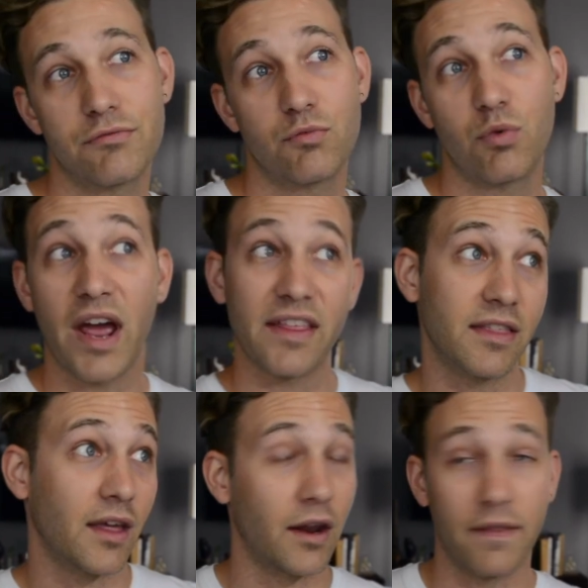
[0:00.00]
right
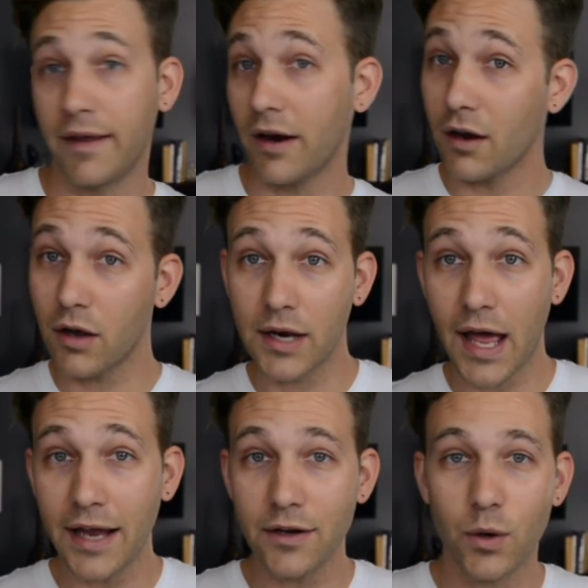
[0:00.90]
then and there
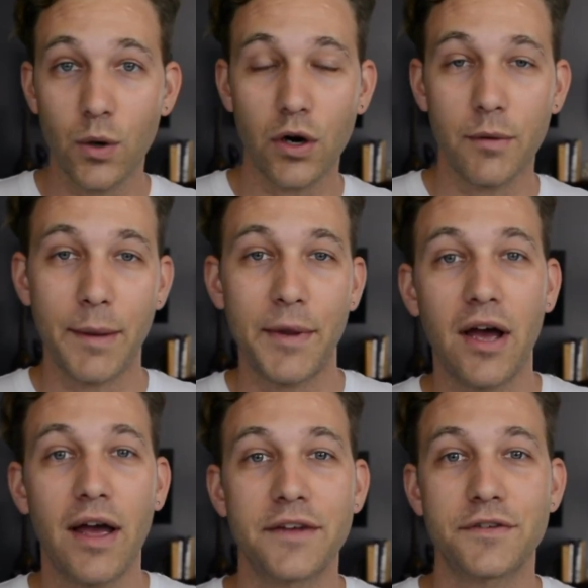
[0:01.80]
online, or maybe
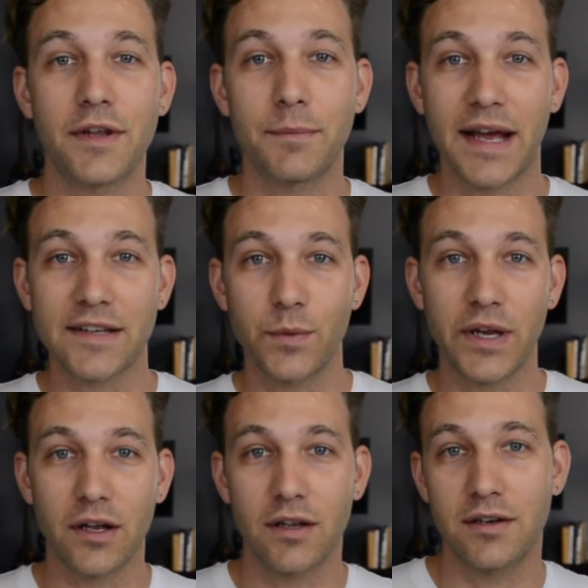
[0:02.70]
I'll answer them next
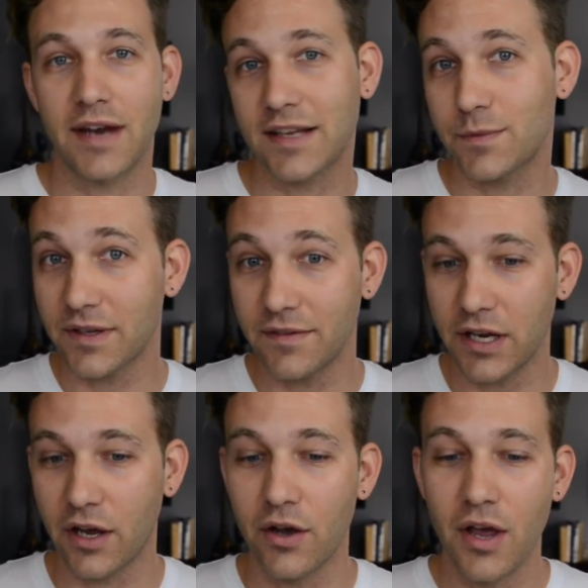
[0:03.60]
week on next week's
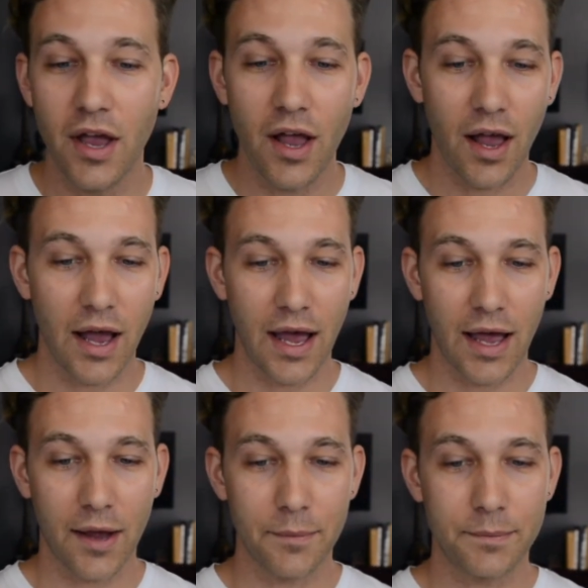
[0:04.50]
video.
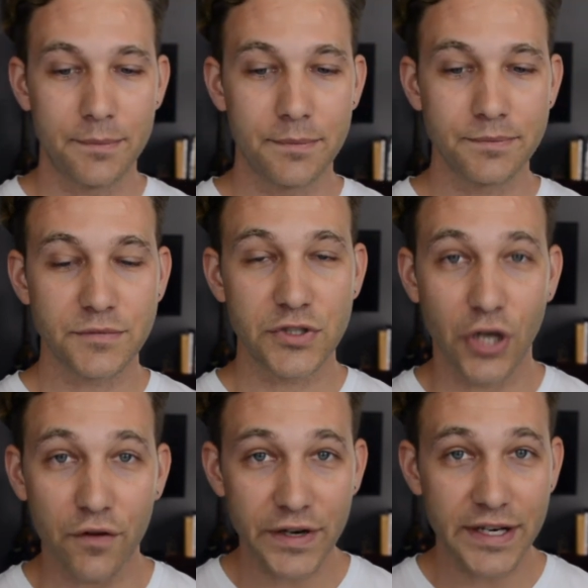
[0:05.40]
Um,
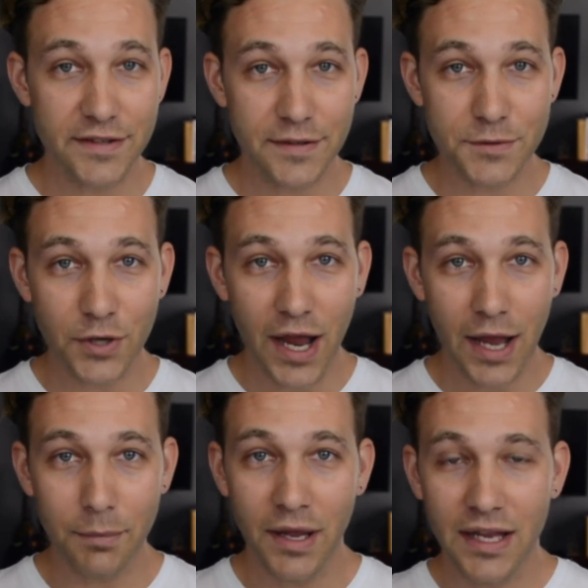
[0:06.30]
don't forget to
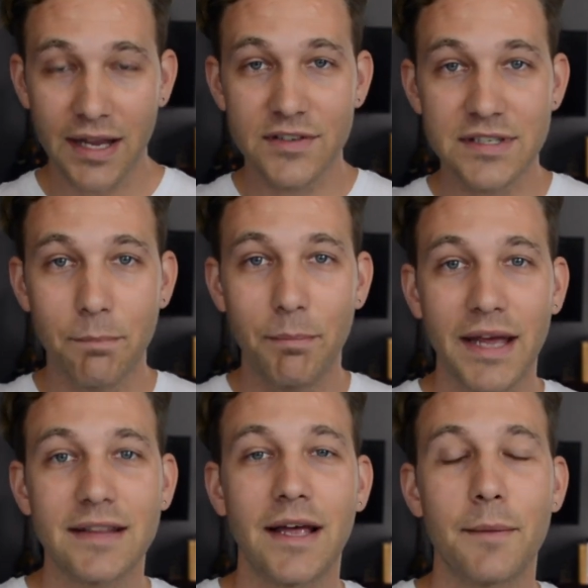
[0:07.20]
subscribe, give us a
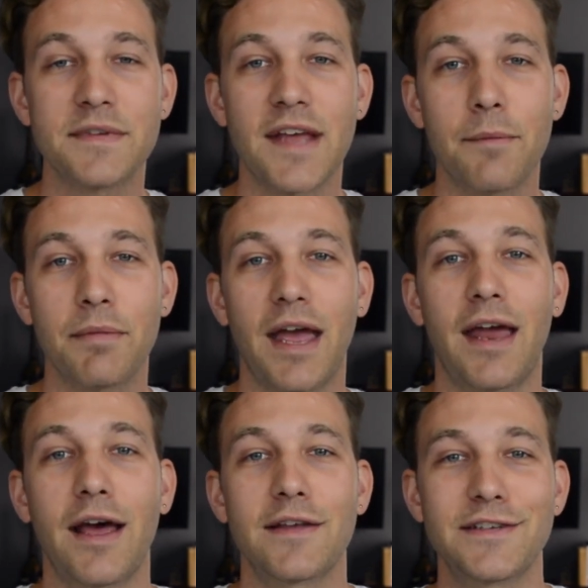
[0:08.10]
big thumbs up,
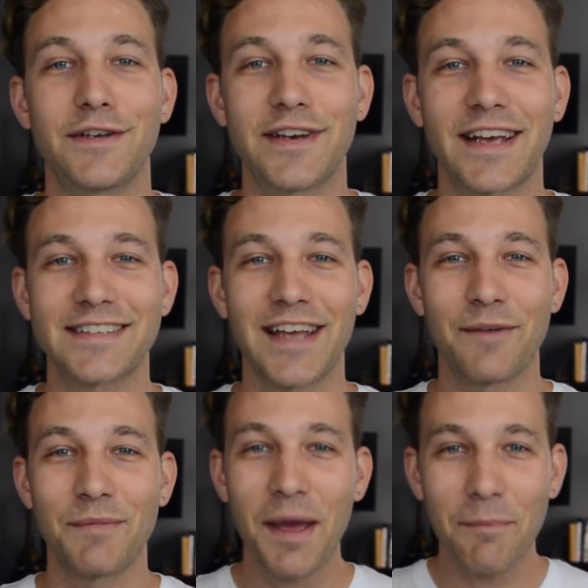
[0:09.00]
and I'll see you next
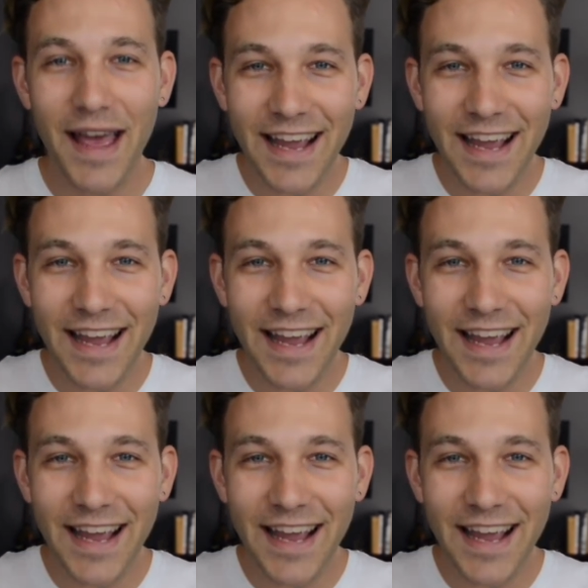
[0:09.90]
time. Bye